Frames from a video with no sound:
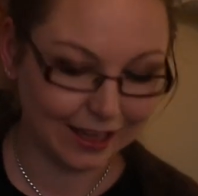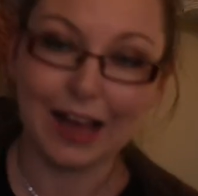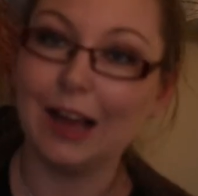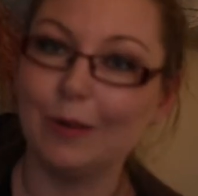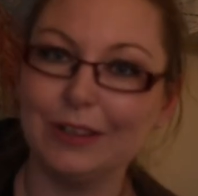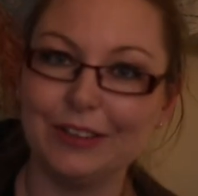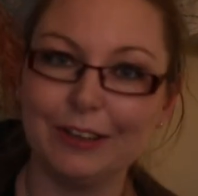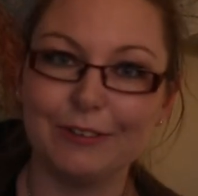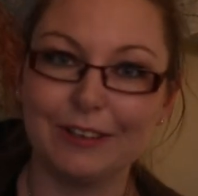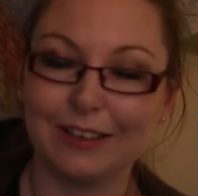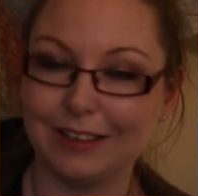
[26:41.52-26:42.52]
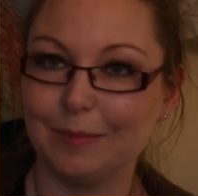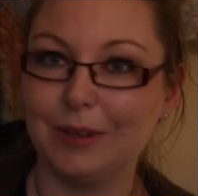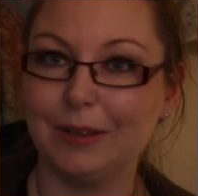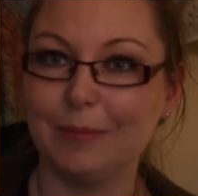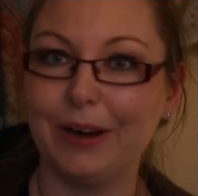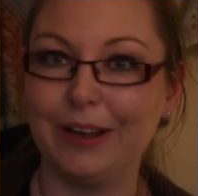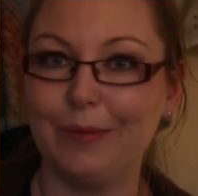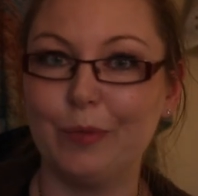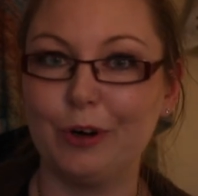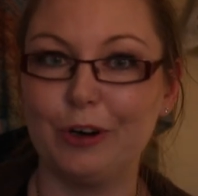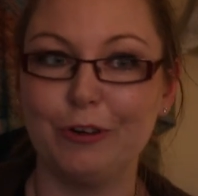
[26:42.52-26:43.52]
I will definitely be buying
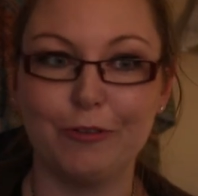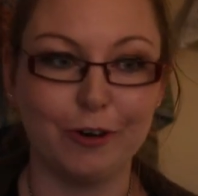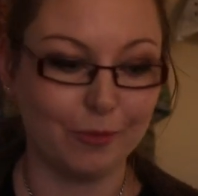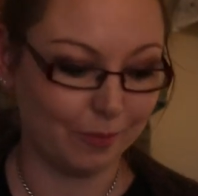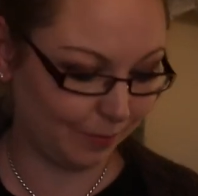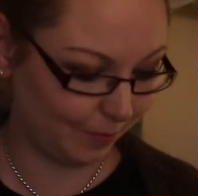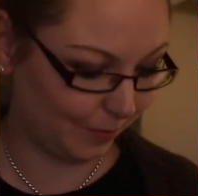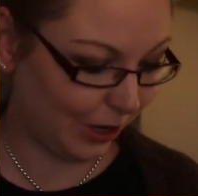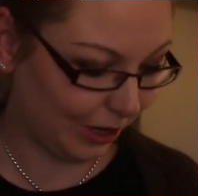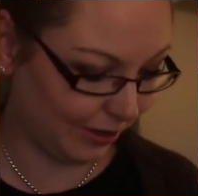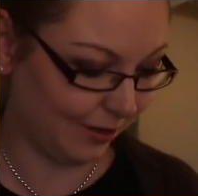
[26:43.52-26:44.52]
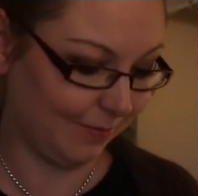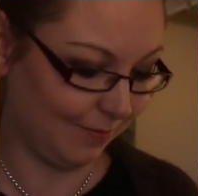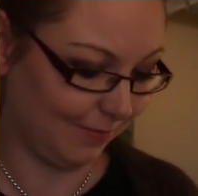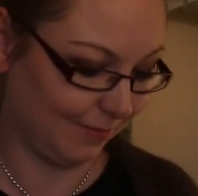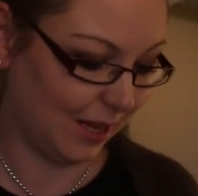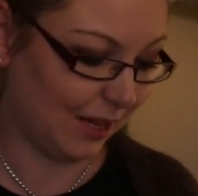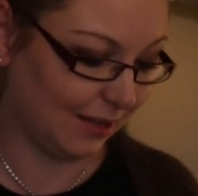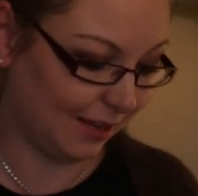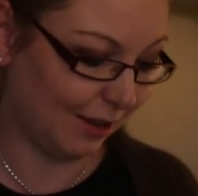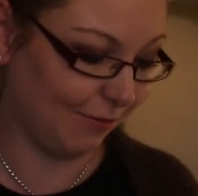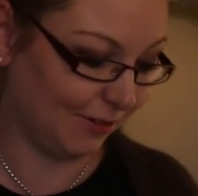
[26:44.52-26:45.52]
more from Hannah,
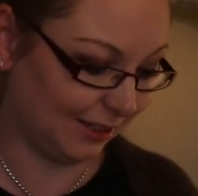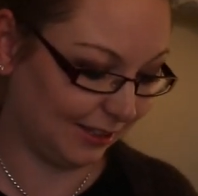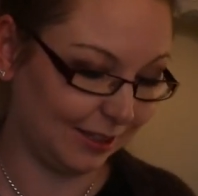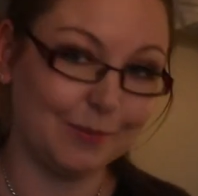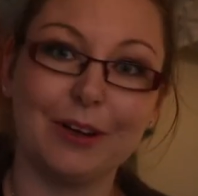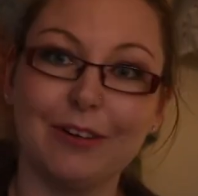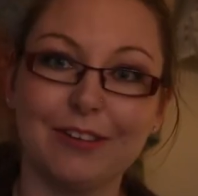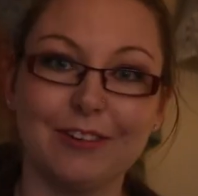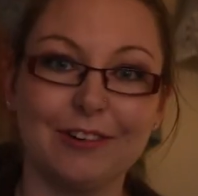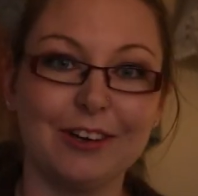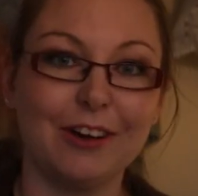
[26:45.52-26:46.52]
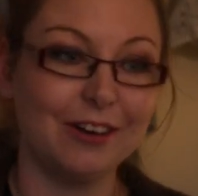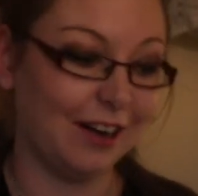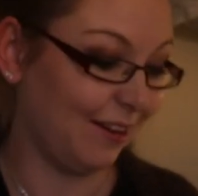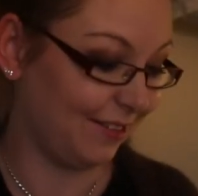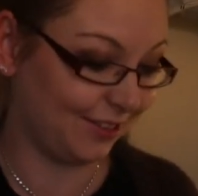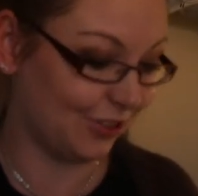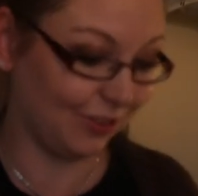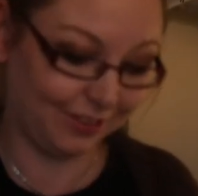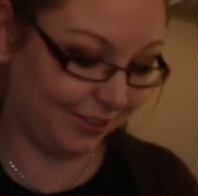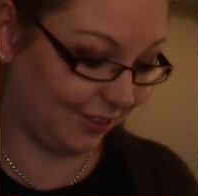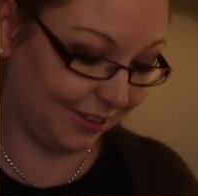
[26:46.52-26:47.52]
definitely, because her yarn is
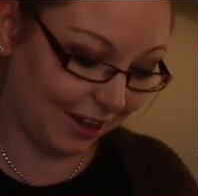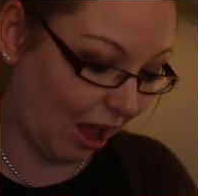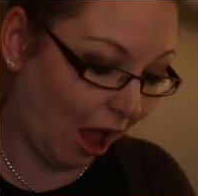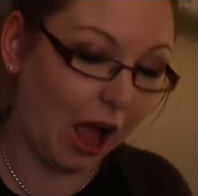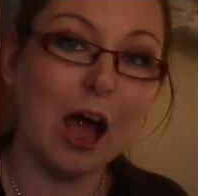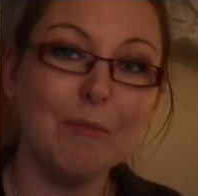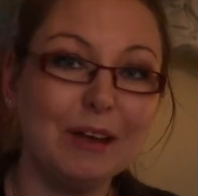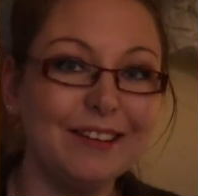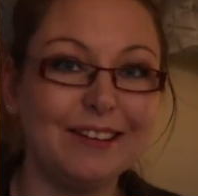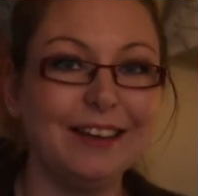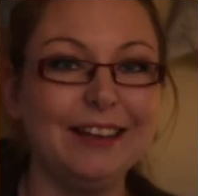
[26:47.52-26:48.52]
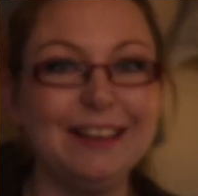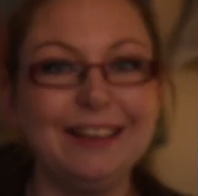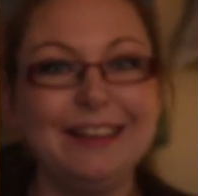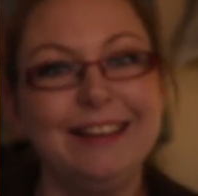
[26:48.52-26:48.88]
just amazing.